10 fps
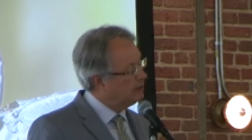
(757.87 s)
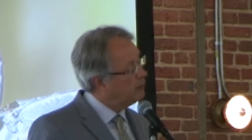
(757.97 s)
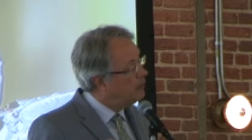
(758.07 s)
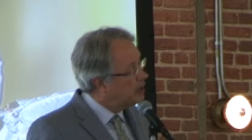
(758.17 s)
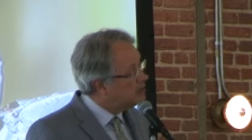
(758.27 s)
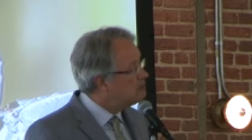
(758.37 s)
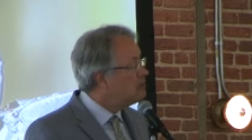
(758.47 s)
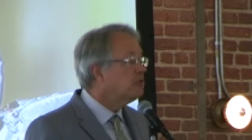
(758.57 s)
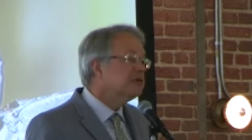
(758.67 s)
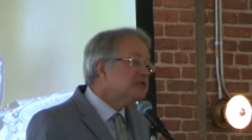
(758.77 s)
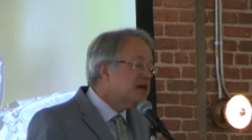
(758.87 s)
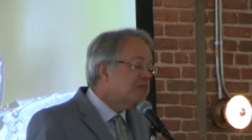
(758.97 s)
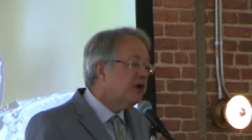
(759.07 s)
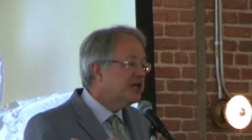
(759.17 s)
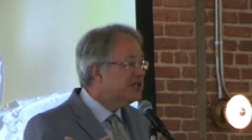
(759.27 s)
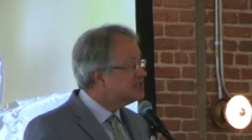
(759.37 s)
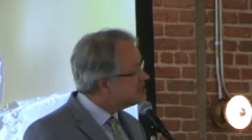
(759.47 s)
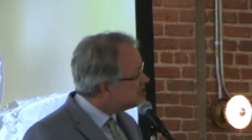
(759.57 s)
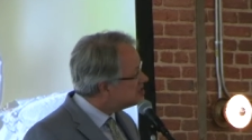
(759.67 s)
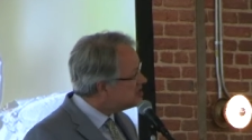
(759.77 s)
We somewhat
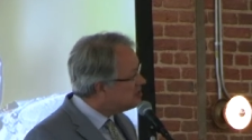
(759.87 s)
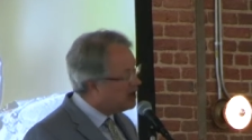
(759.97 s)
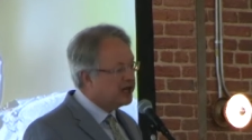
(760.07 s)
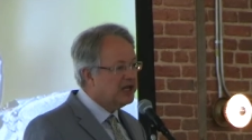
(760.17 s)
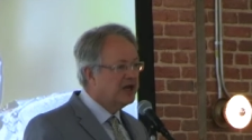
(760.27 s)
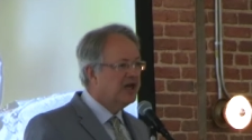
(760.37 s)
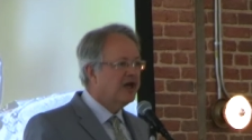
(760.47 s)
insist upon it,